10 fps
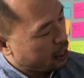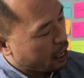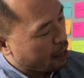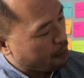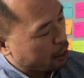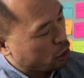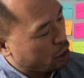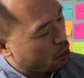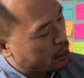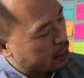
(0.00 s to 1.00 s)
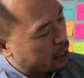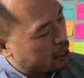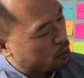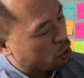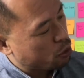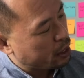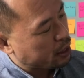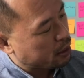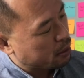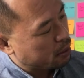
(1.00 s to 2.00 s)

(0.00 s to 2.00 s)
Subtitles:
I'm actually noticing some streaks.